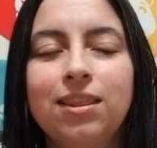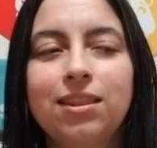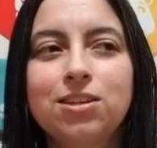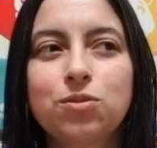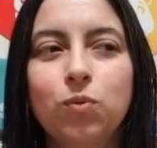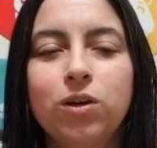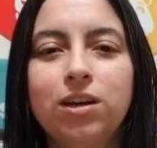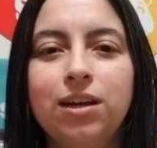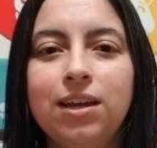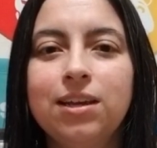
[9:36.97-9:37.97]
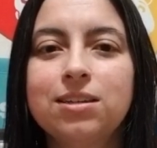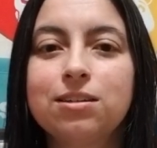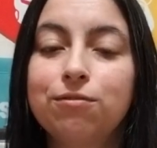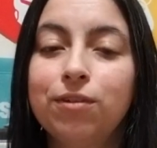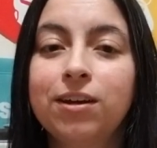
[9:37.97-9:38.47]
This one is
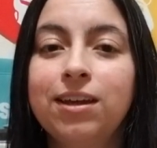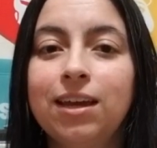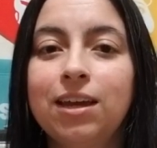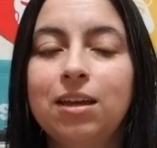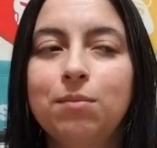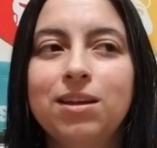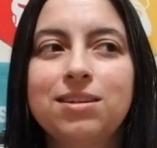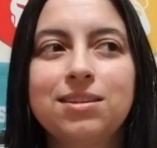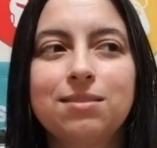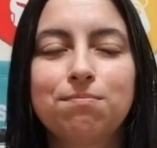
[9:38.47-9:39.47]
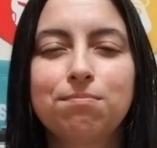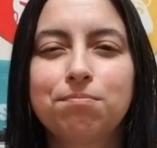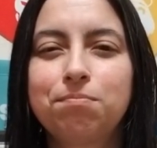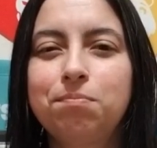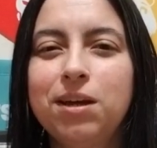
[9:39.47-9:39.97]
a fun game. It's
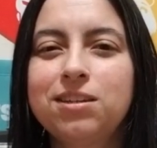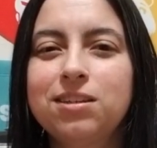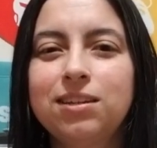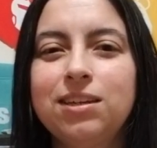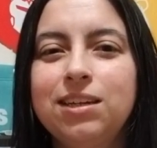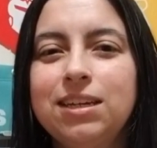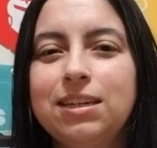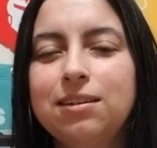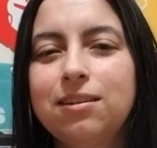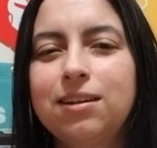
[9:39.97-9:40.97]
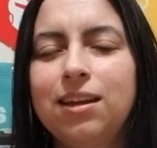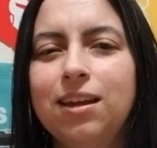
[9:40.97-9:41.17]
basically,